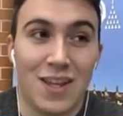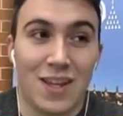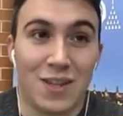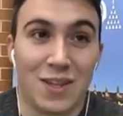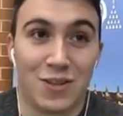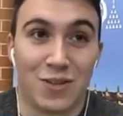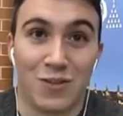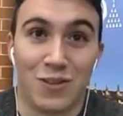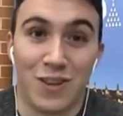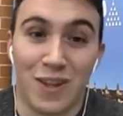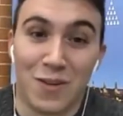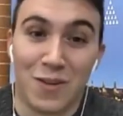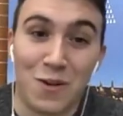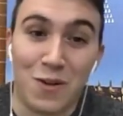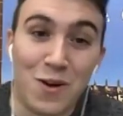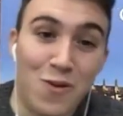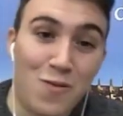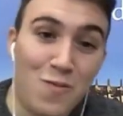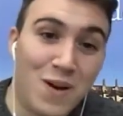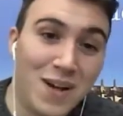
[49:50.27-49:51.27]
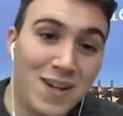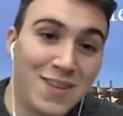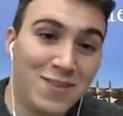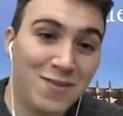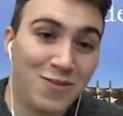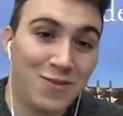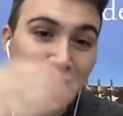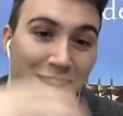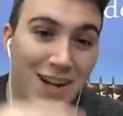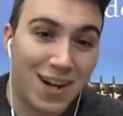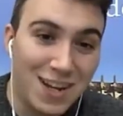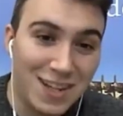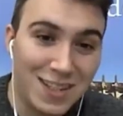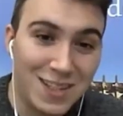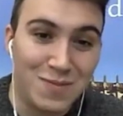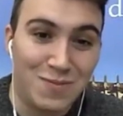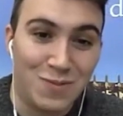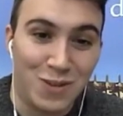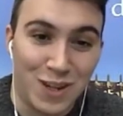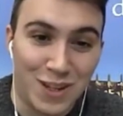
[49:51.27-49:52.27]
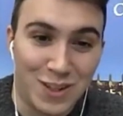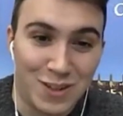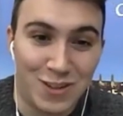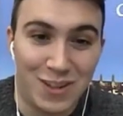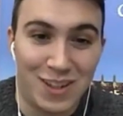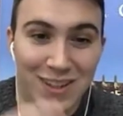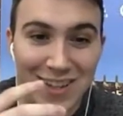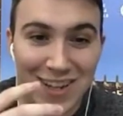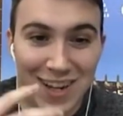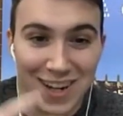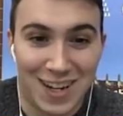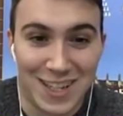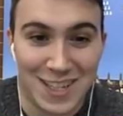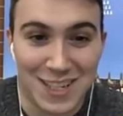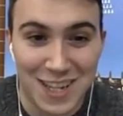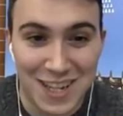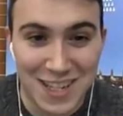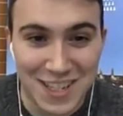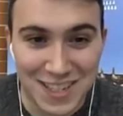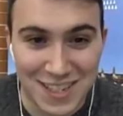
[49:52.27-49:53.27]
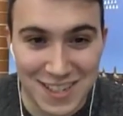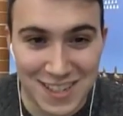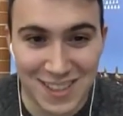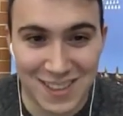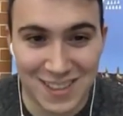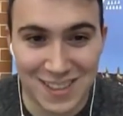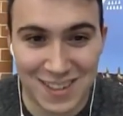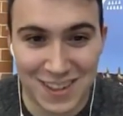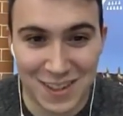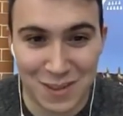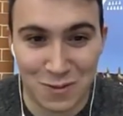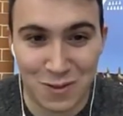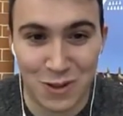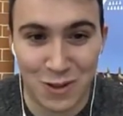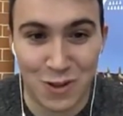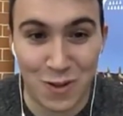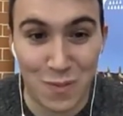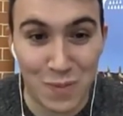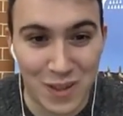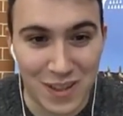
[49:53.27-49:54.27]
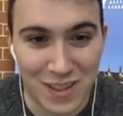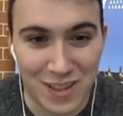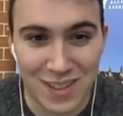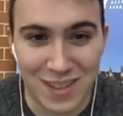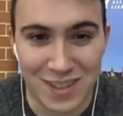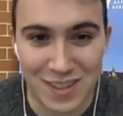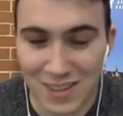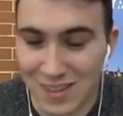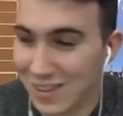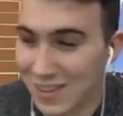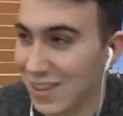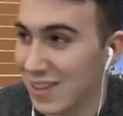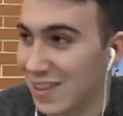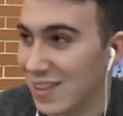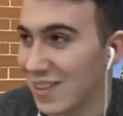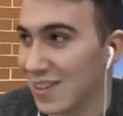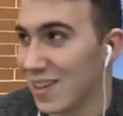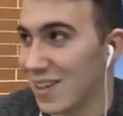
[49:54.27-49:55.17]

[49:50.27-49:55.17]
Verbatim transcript: So then we go back to the CARLA simulation and the CARLA challenge that was open just yet.